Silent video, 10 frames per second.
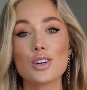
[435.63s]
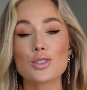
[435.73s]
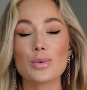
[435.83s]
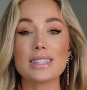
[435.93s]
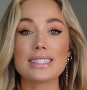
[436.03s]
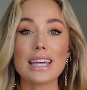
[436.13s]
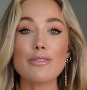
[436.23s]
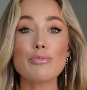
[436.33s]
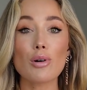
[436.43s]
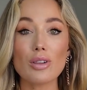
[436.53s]
So instead
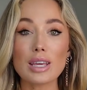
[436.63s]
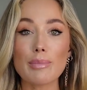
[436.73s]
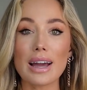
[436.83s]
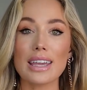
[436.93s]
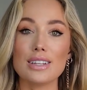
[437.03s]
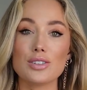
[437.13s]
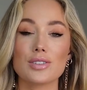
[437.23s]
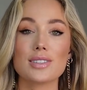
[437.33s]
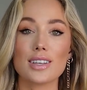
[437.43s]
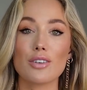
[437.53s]
of pulling back into
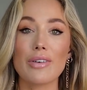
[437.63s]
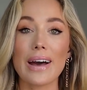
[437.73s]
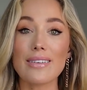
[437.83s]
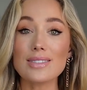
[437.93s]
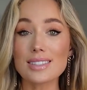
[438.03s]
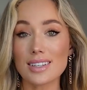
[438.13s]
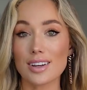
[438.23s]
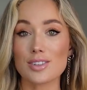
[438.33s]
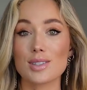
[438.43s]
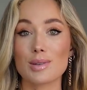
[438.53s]
yourself, have
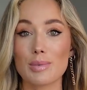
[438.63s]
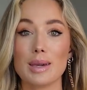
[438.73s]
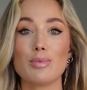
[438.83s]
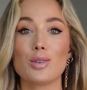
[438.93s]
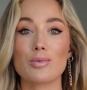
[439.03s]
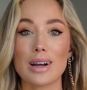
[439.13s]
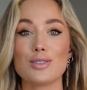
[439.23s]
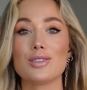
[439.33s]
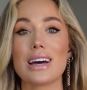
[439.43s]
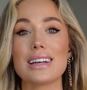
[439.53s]
discussions with people
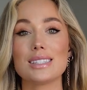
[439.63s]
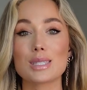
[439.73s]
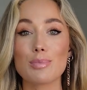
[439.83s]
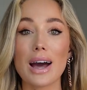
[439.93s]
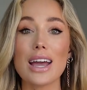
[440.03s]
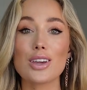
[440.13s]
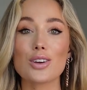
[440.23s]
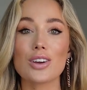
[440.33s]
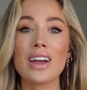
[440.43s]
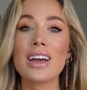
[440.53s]
around you that inspire
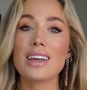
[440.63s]
you,